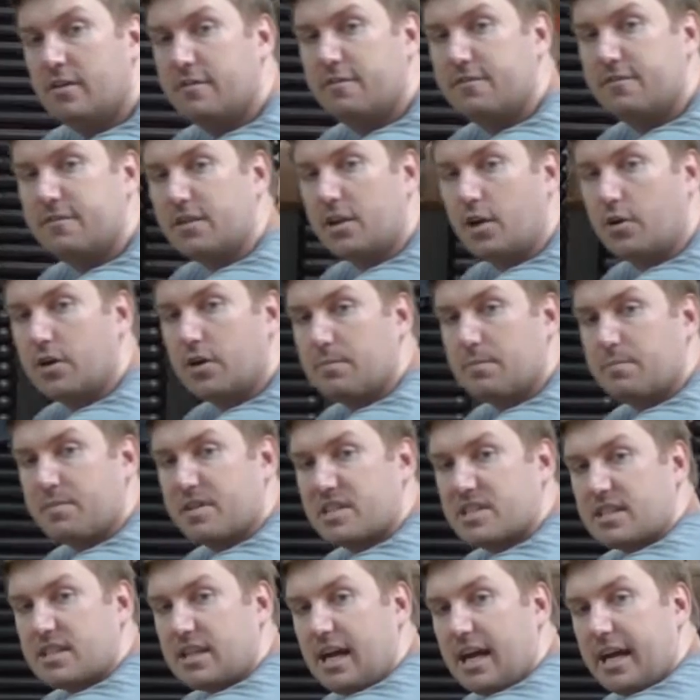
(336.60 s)
float up the
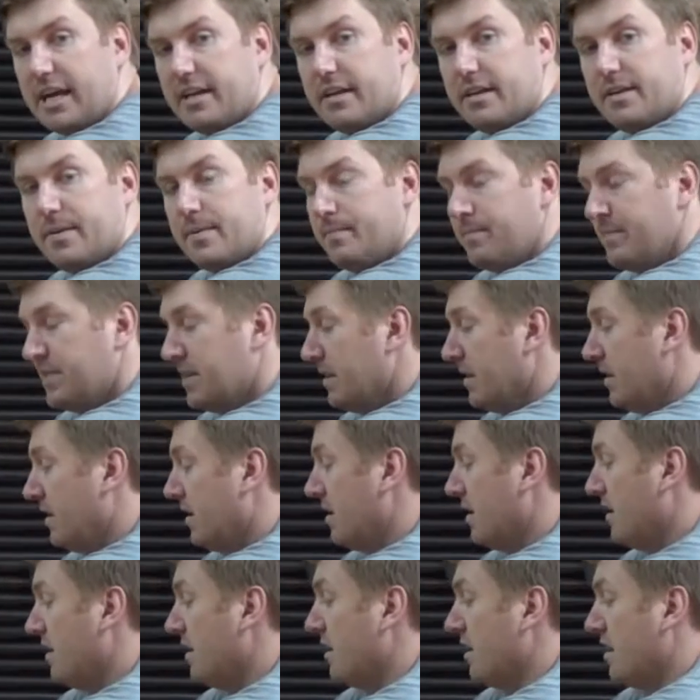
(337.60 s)
slide.
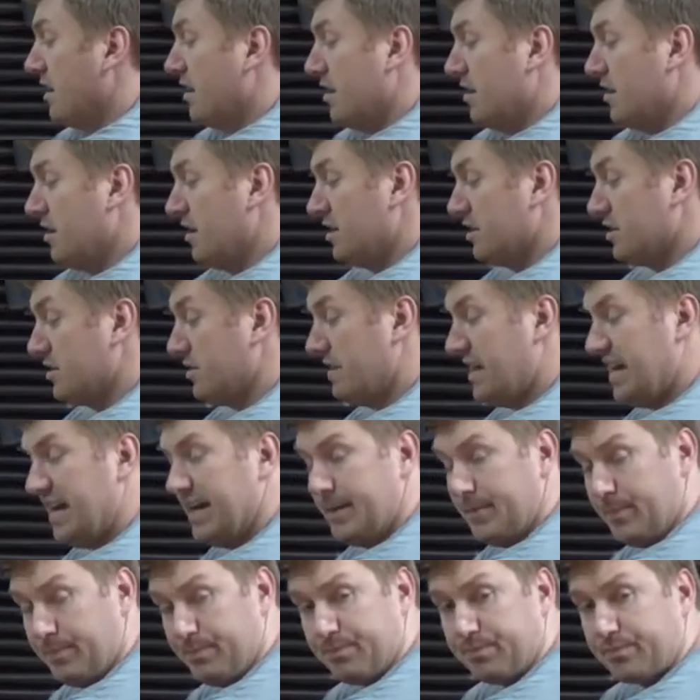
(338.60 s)
So
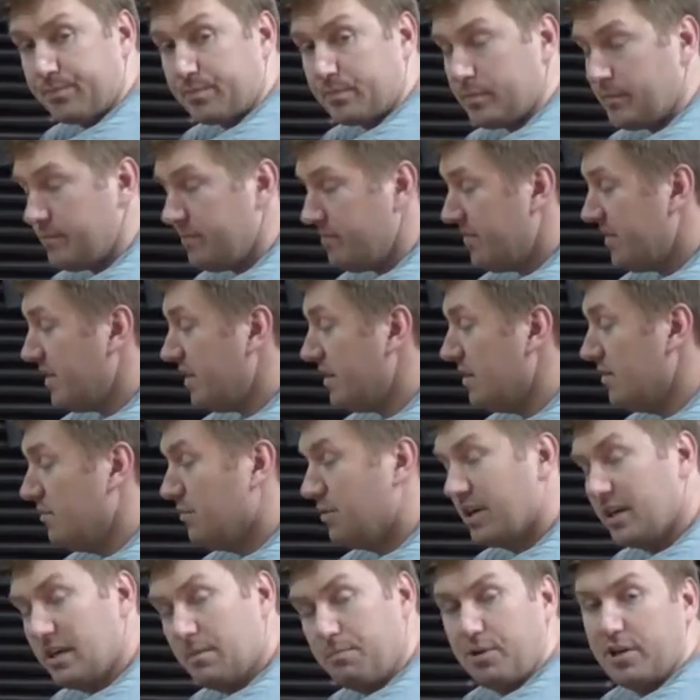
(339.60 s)
then,
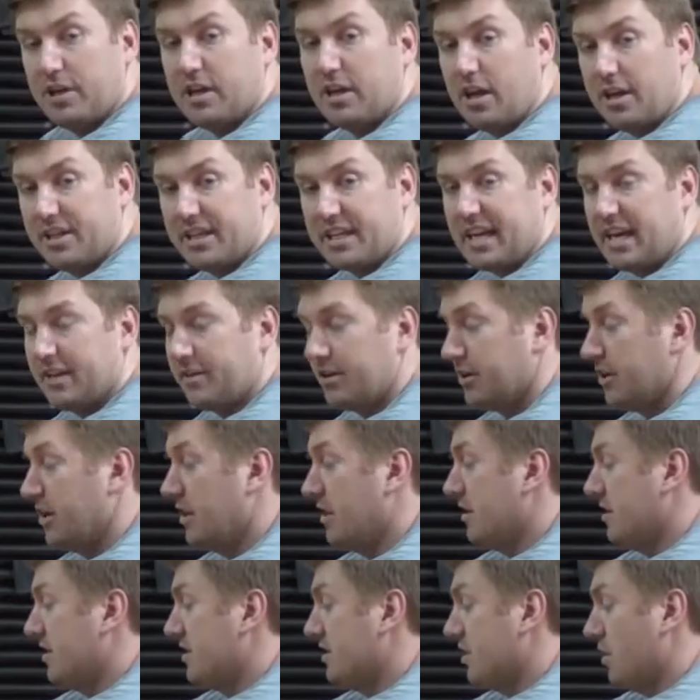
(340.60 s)
we're going to put it all together.
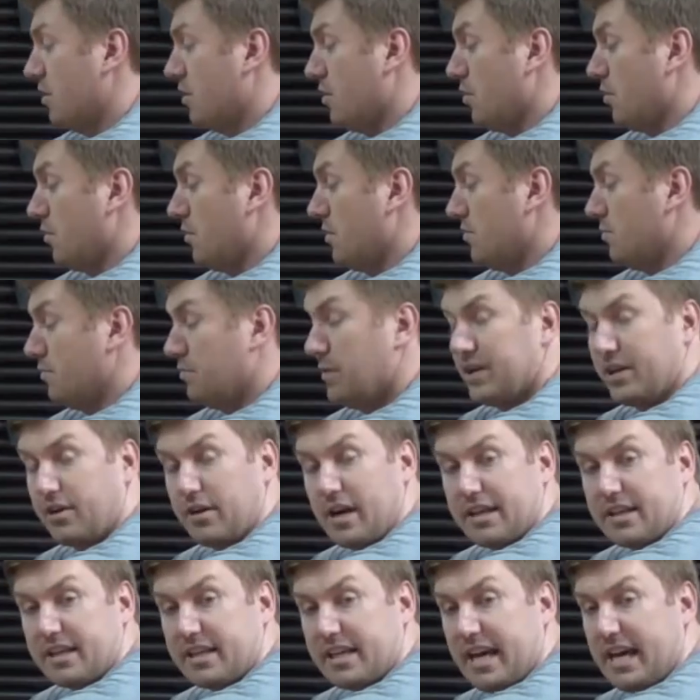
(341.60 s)
So when you're
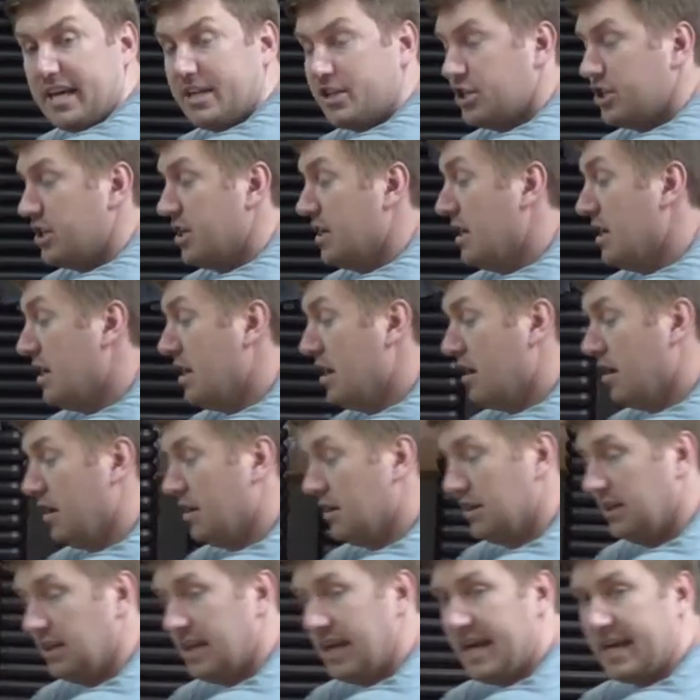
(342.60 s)
at the catch,
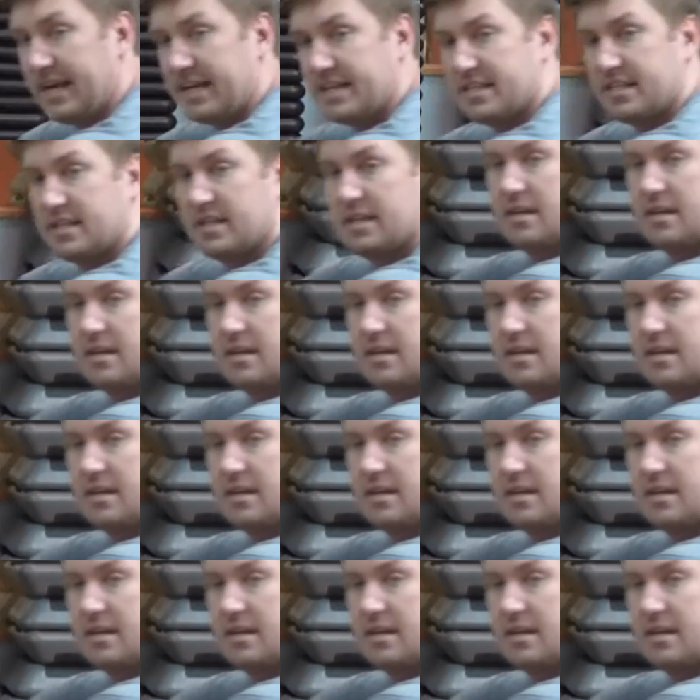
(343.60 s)
legs,